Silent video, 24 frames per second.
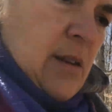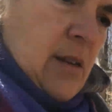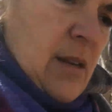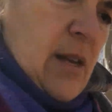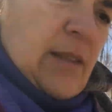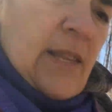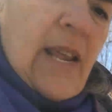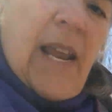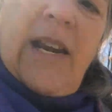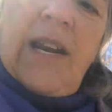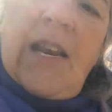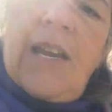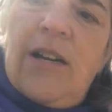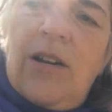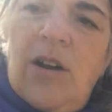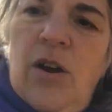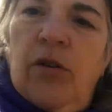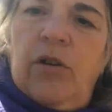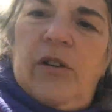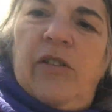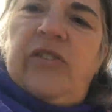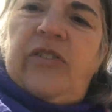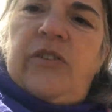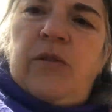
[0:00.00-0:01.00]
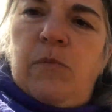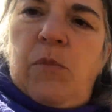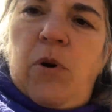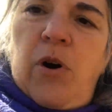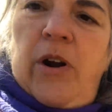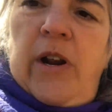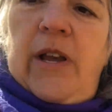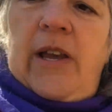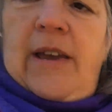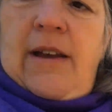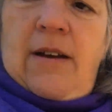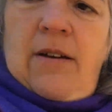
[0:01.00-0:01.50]
And then he noticed the
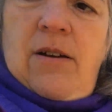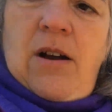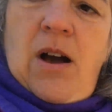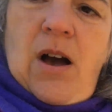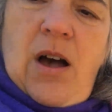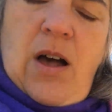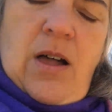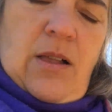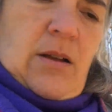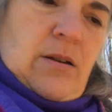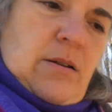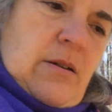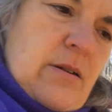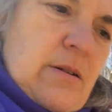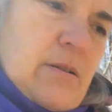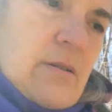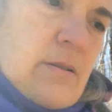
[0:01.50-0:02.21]
martingale collar.